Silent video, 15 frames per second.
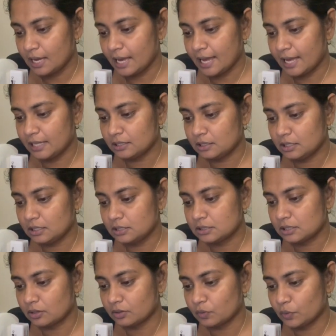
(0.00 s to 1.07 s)
And these
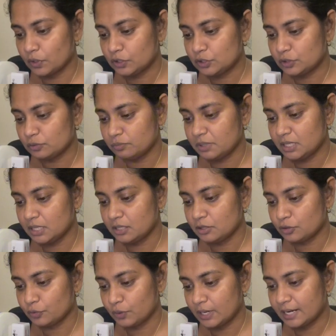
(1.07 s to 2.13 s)
are going to be
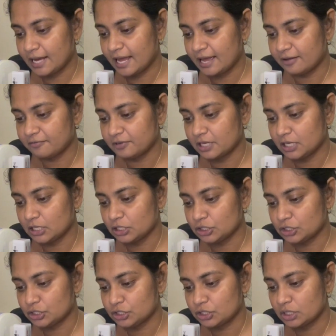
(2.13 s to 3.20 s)
3.5
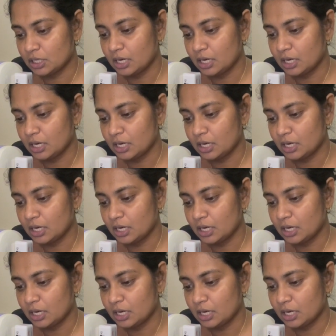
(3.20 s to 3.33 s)
inch